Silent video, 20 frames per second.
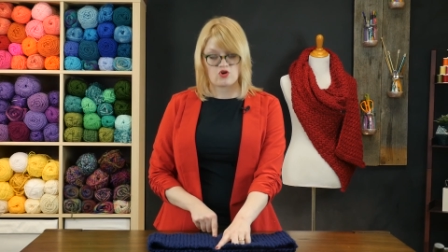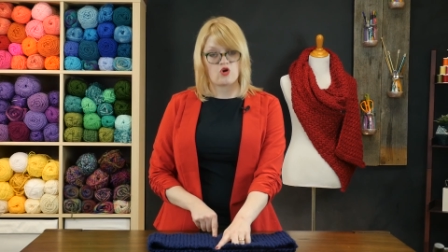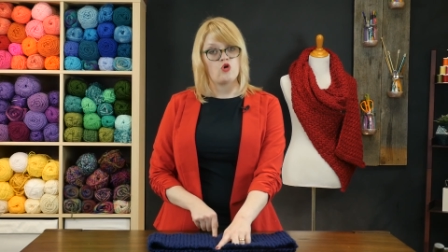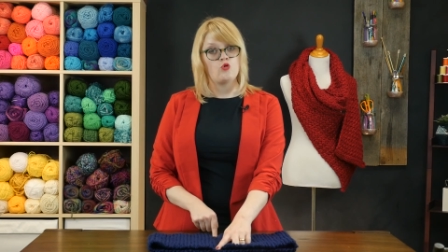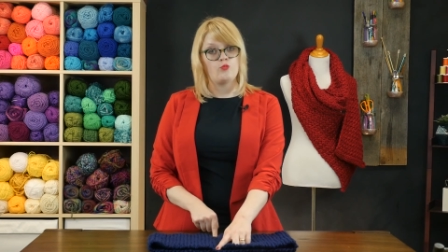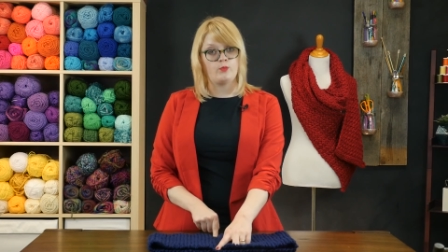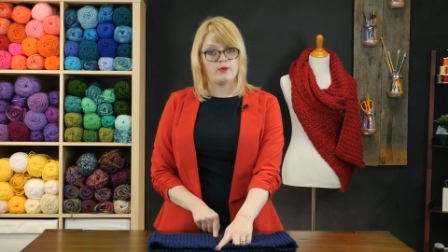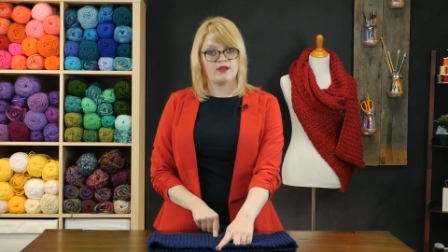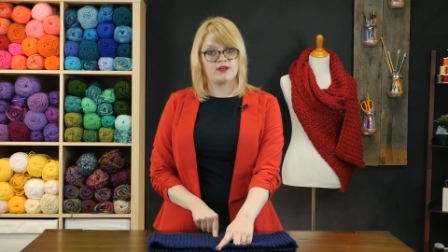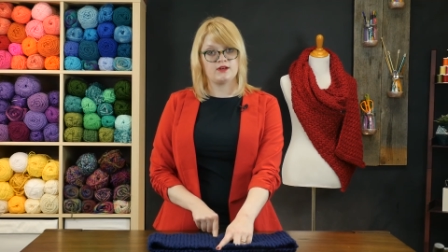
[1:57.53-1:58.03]

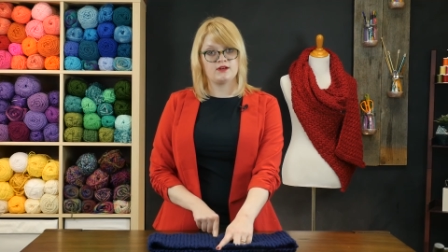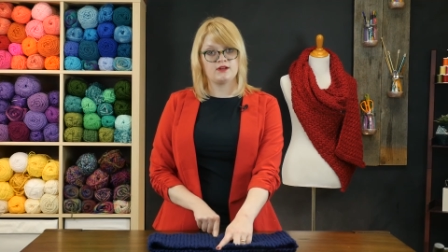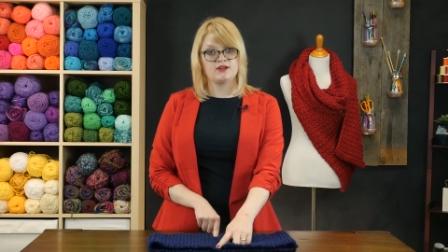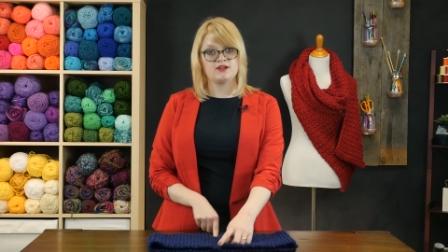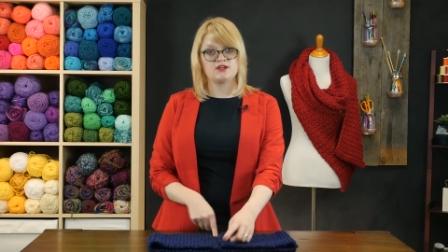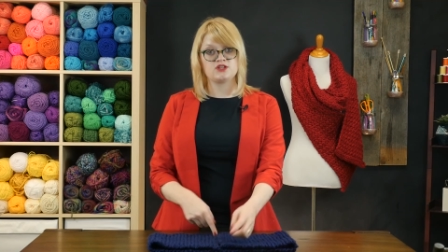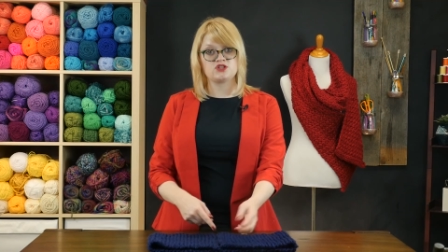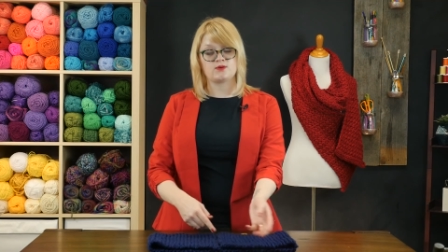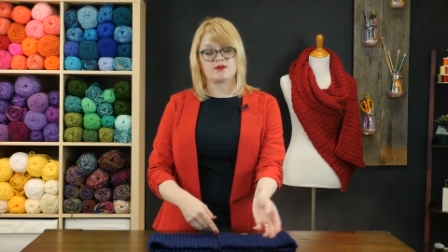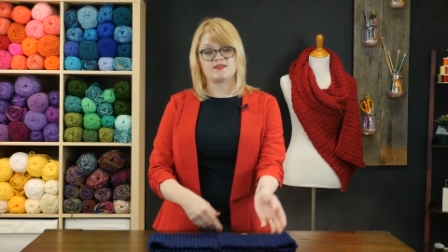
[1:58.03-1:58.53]
open,
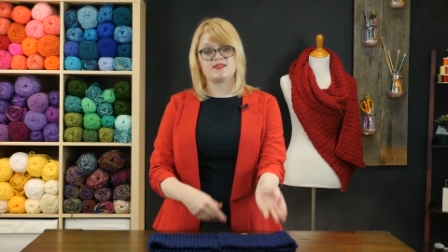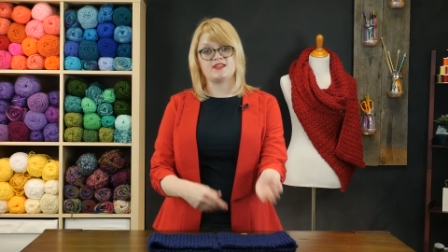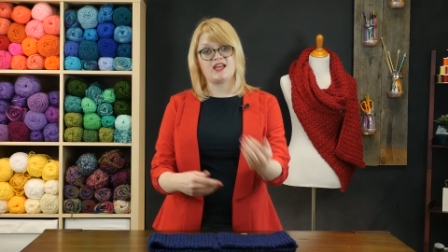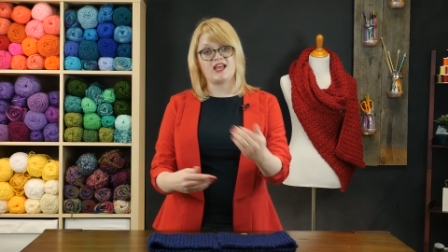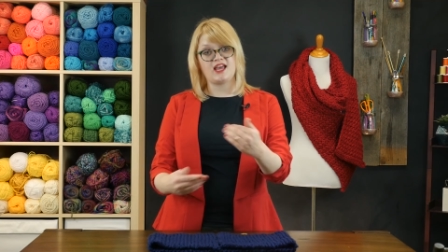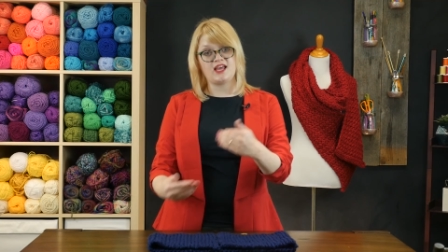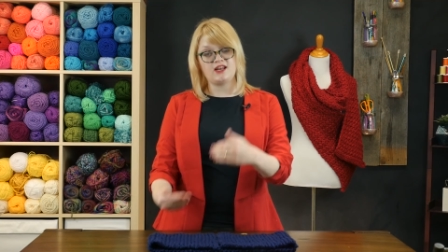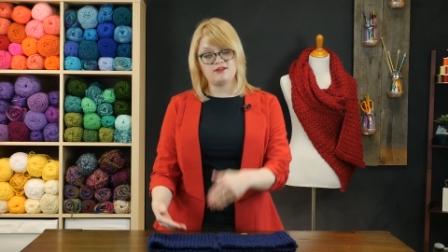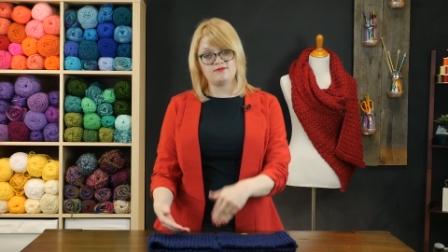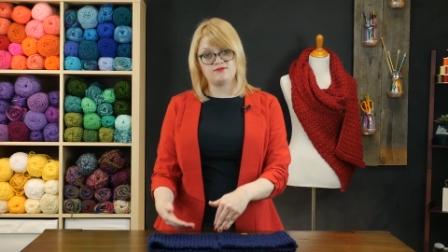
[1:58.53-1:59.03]
so at the
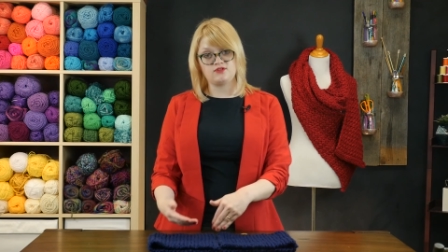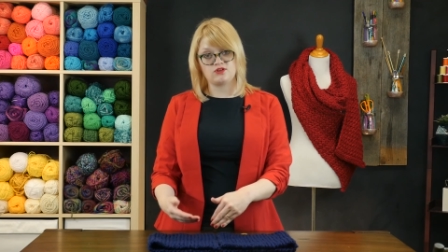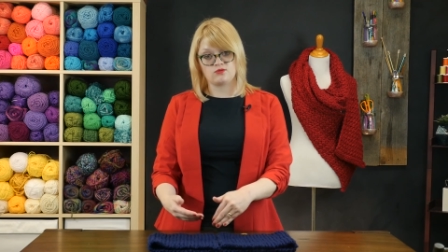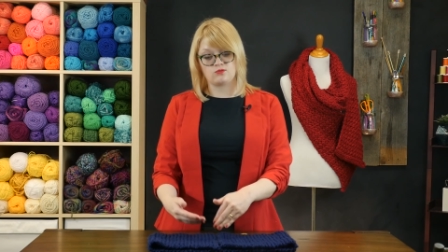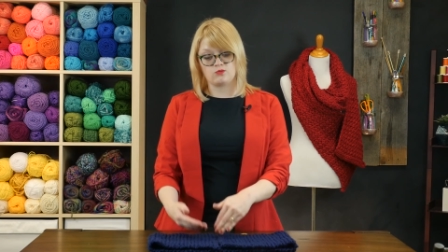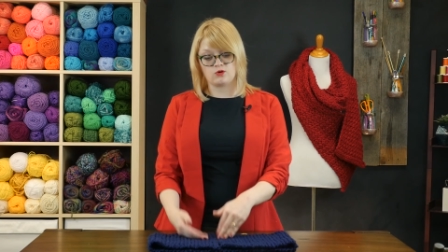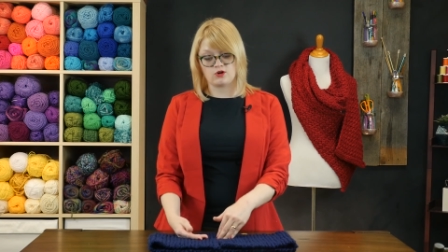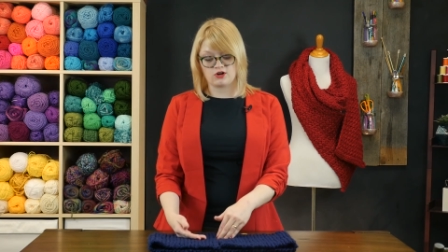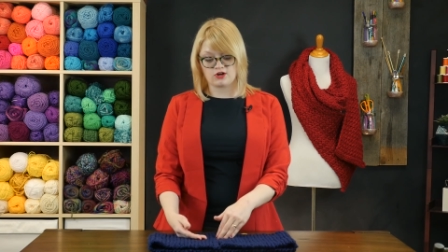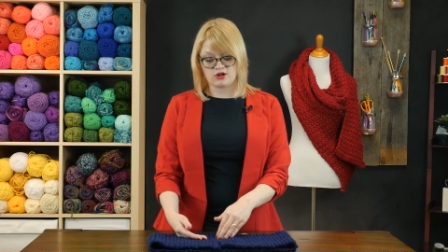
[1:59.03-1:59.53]
end of your
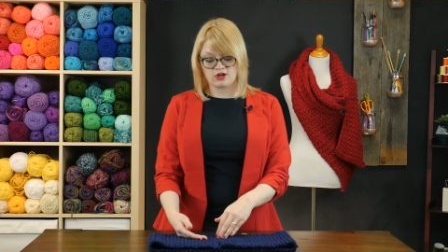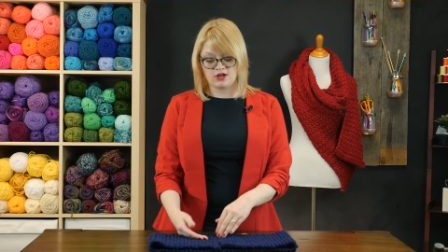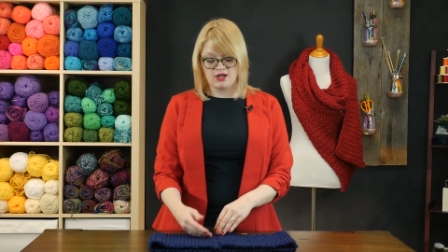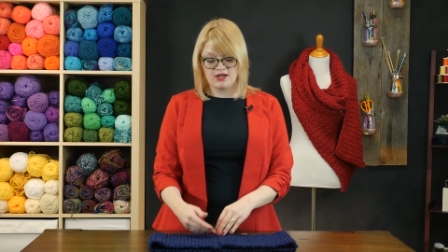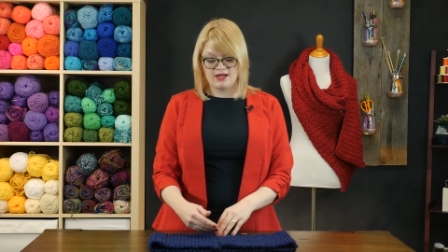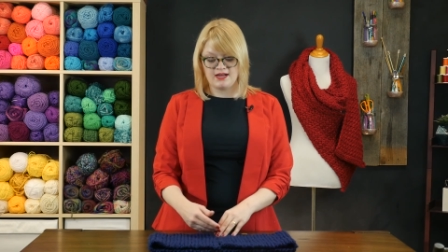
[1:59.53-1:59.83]
work,